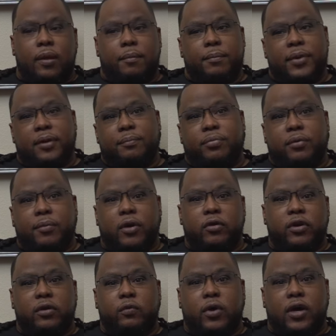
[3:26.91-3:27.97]
I mean,
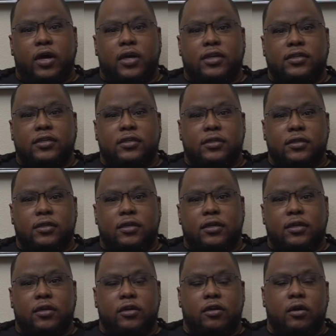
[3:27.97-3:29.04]
promoting wise,
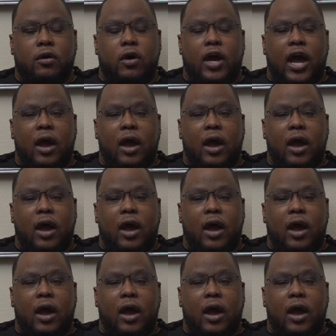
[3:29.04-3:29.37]
you know,